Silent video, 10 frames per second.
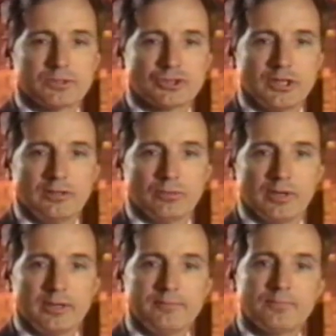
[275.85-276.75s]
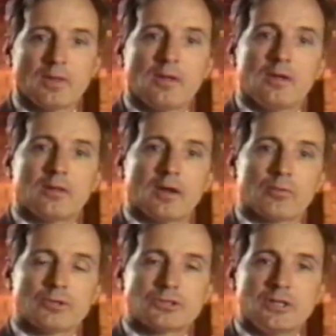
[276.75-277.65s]
machinery that
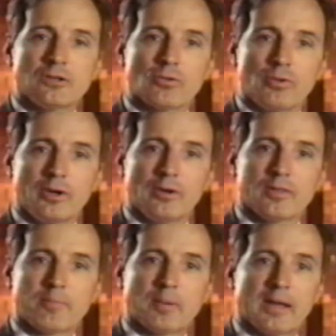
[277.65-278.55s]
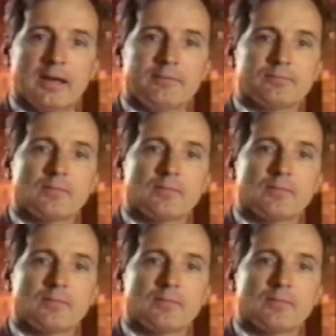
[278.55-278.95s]
was in the rear of the plant.